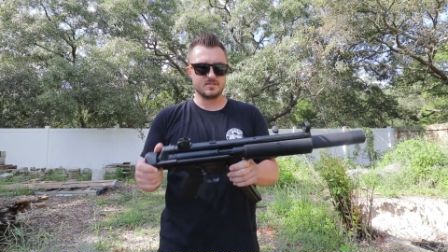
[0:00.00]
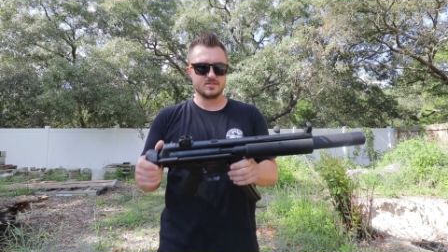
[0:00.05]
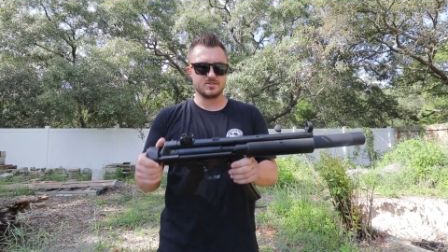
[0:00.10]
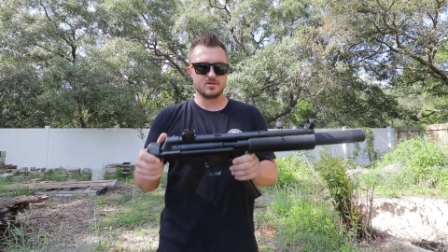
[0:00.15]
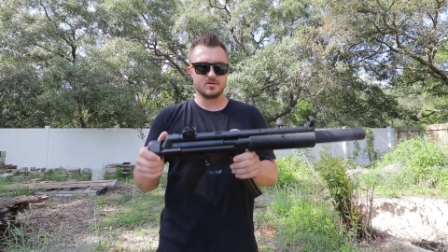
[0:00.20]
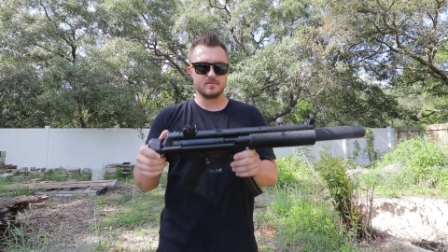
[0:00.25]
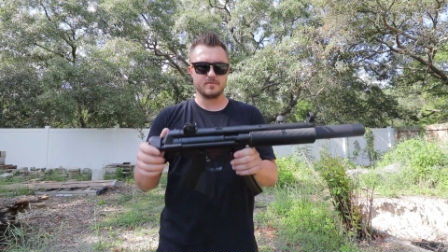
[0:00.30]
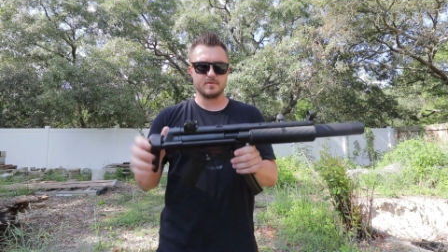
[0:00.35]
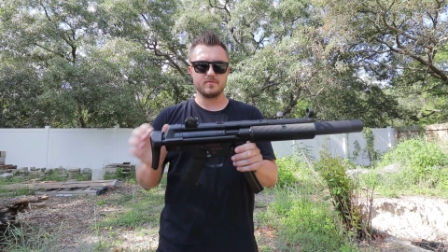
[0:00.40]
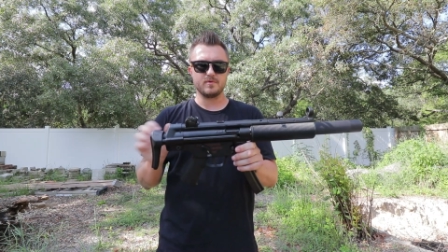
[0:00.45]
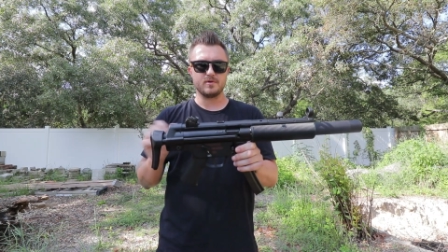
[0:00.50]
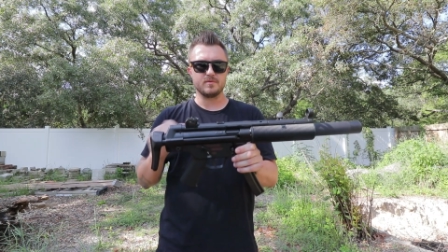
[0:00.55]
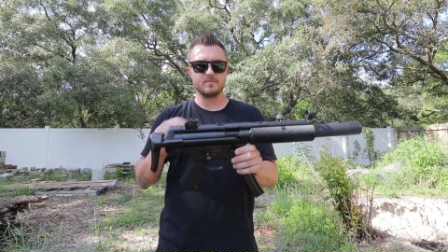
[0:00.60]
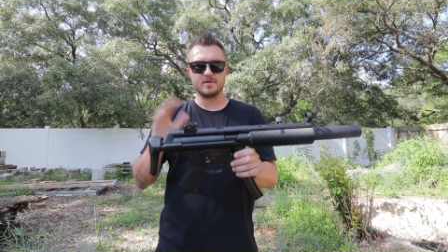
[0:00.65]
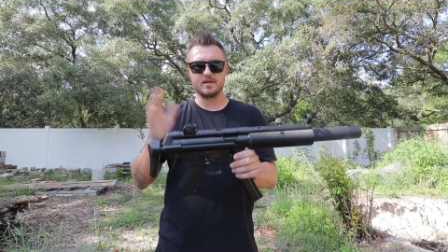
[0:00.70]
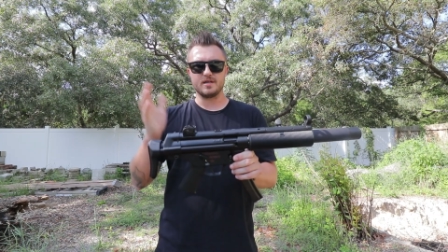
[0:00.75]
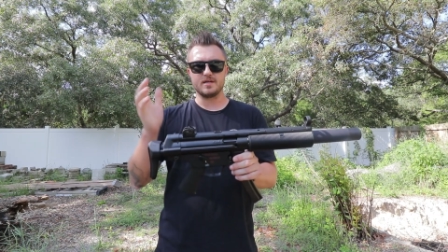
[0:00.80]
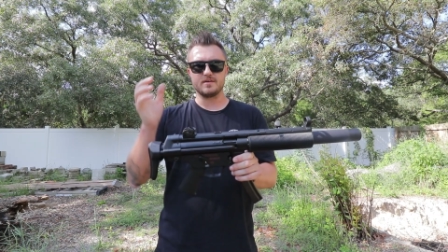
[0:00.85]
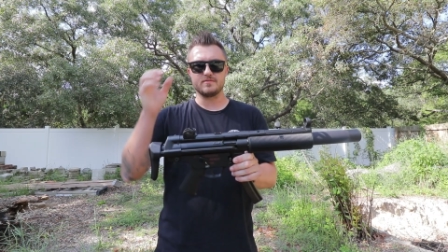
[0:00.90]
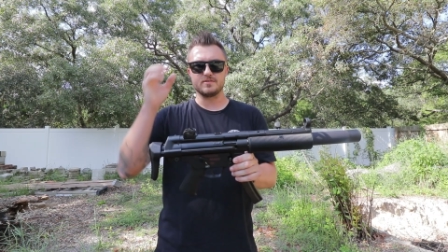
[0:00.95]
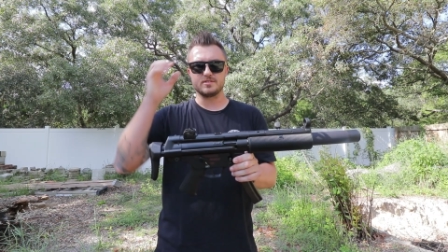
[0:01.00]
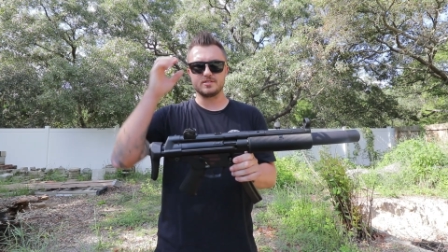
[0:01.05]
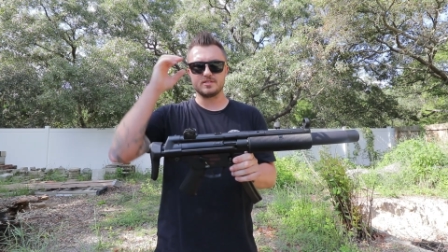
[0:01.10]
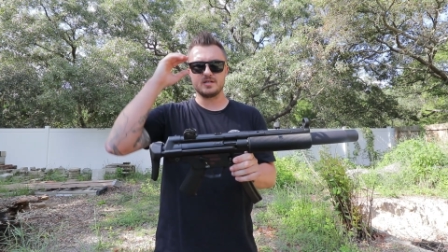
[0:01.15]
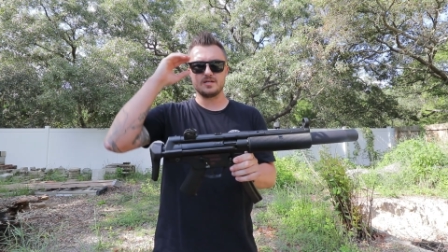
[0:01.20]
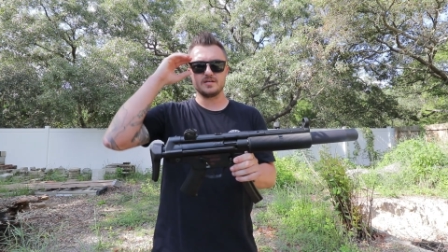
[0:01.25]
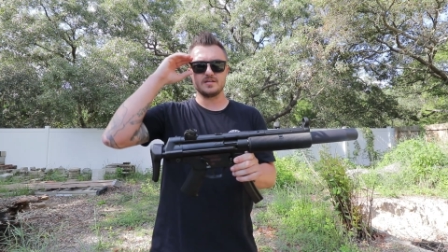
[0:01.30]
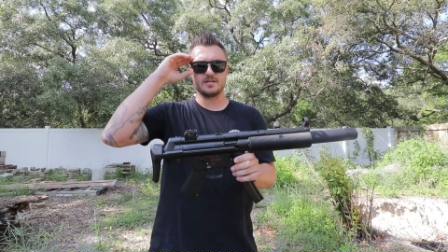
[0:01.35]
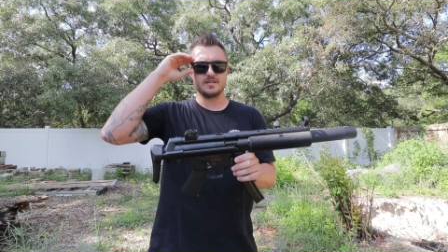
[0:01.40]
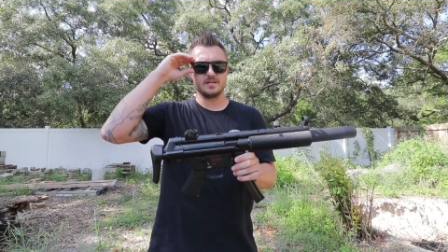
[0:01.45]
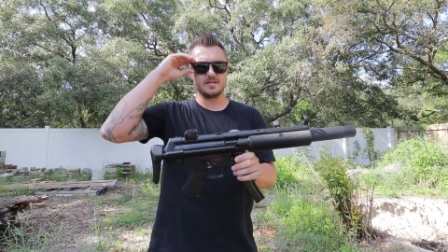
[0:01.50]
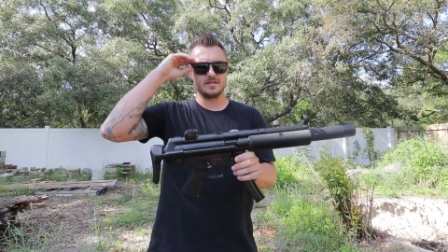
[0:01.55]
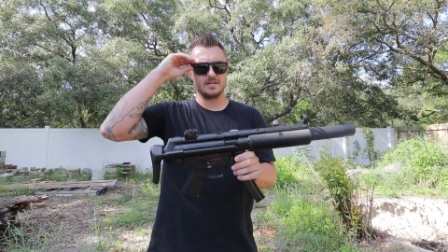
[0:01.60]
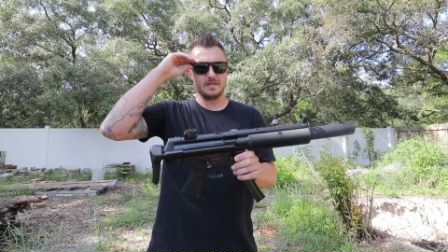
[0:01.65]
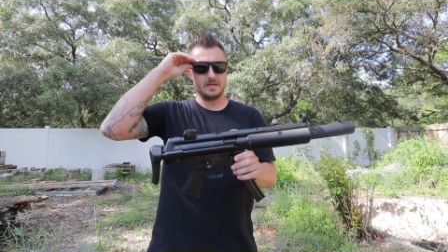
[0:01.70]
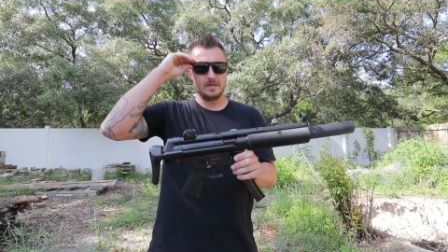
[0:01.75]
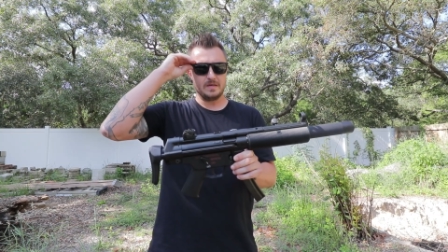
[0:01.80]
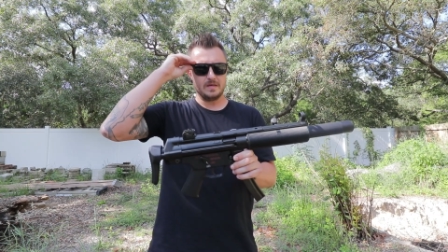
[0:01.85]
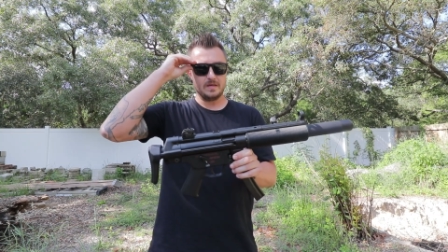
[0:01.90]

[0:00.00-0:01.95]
a German one, but I haven't shot it yet.